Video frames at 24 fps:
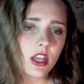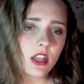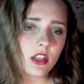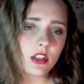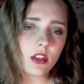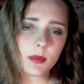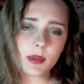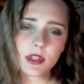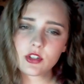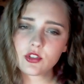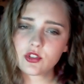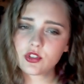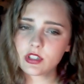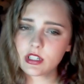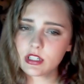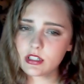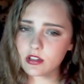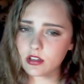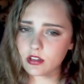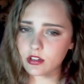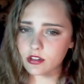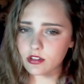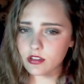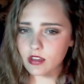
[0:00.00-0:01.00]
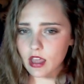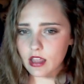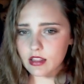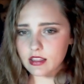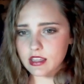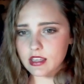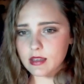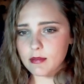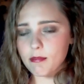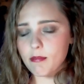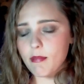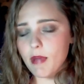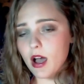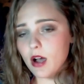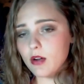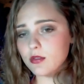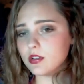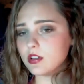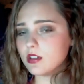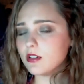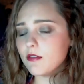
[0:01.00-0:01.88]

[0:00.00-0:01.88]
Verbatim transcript: You'll be intrigued to learn that the mountain of